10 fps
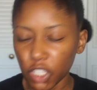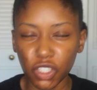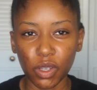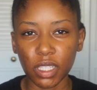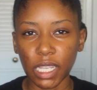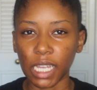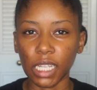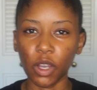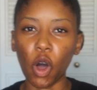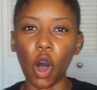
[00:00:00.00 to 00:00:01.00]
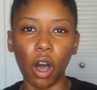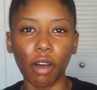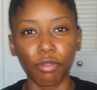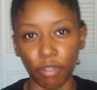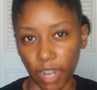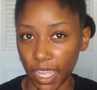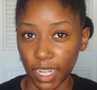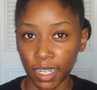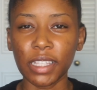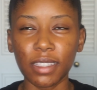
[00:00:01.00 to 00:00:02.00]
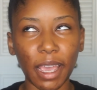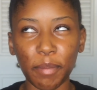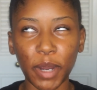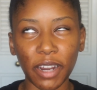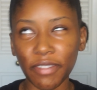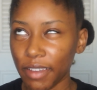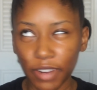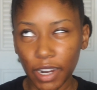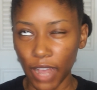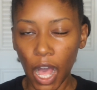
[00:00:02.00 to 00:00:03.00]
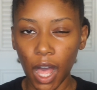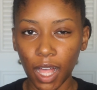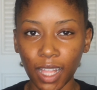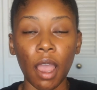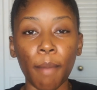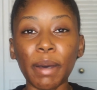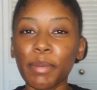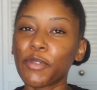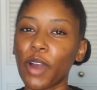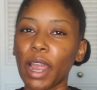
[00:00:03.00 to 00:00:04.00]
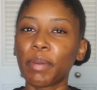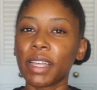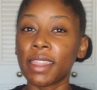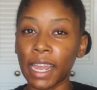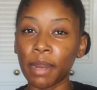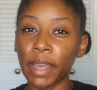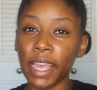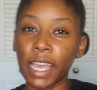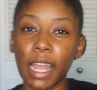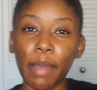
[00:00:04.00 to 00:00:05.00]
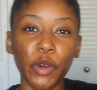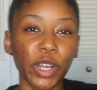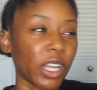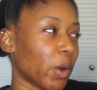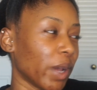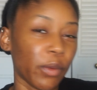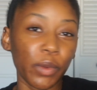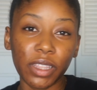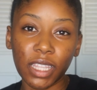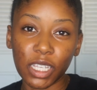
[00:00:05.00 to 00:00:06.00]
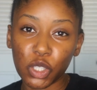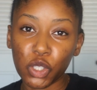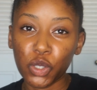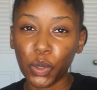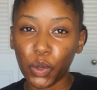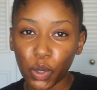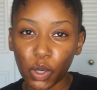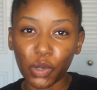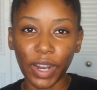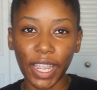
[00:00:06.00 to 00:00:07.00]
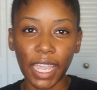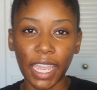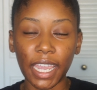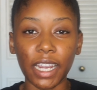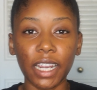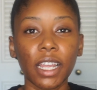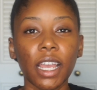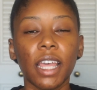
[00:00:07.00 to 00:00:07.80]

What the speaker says: So it's like a little off red. It's like perfect for fall. But before I put that in my head, I'm going to go in with this tool right here.